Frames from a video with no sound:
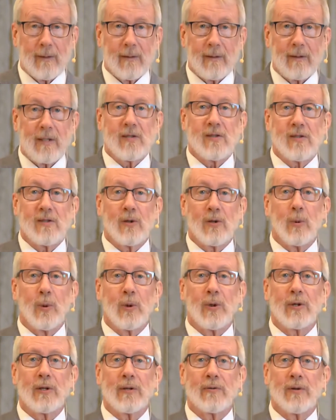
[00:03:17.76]
This is the
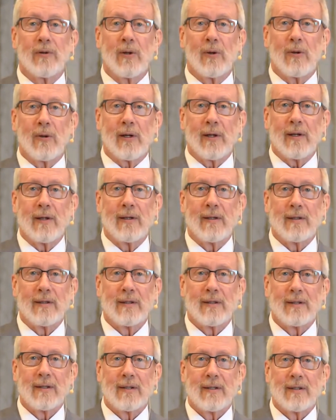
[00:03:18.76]
word of the Lord.
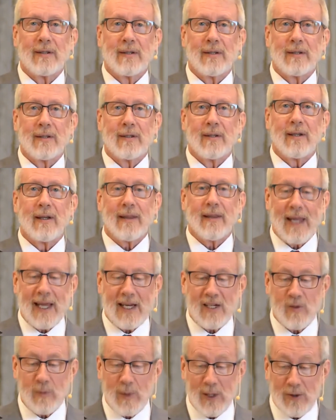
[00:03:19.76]

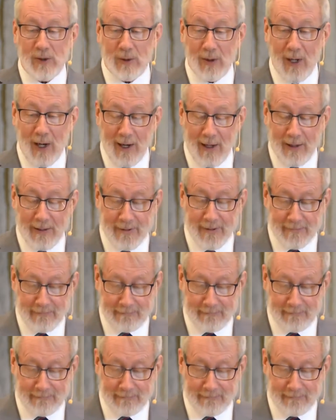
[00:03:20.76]
Thanks be to God.